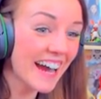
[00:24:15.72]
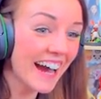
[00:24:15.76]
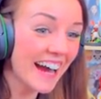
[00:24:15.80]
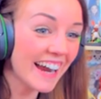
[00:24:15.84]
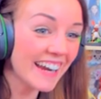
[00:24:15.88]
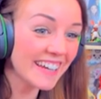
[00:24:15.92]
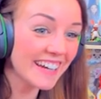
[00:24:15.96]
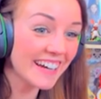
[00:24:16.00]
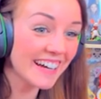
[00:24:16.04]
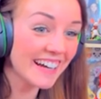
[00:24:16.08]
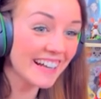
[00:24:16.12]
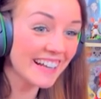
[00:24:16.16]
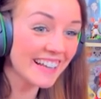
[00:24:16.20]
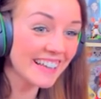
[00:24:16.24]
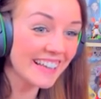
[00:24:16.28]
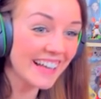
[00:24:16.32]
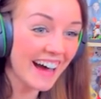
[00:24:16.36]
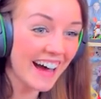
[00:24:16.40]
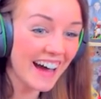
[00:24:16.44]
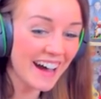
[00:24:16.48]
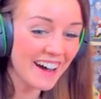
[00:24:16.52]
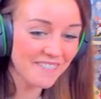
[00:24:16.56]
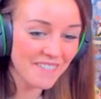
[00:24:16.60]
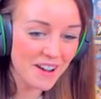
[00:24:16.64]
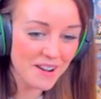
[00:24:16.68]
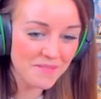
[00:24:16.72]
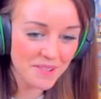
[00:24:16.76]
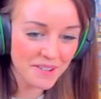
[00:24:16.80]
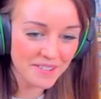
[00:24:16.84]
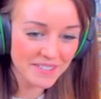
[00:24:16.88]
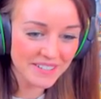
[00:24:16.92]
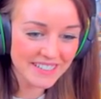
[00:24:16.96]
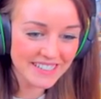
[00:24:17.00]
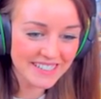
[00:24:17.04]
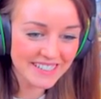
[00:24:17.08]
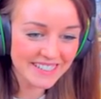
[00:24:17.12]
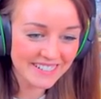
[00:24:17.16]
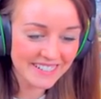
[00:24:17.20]
Ali and Claire when we
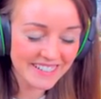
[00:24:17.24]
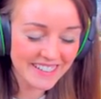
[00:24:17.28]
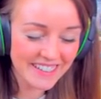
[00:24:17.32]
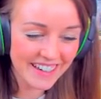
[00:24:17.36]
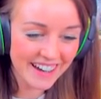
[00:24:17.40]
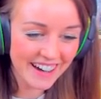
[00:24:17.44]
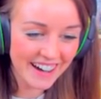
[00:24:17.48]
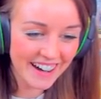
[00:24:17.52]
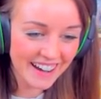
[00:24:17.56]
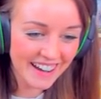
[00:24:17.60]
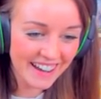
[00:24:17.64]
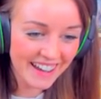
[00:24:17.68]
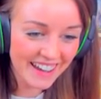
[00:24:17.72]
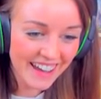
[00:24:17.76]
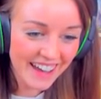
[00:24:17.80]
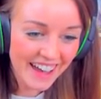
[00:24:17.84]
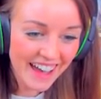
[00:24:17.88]
were still young.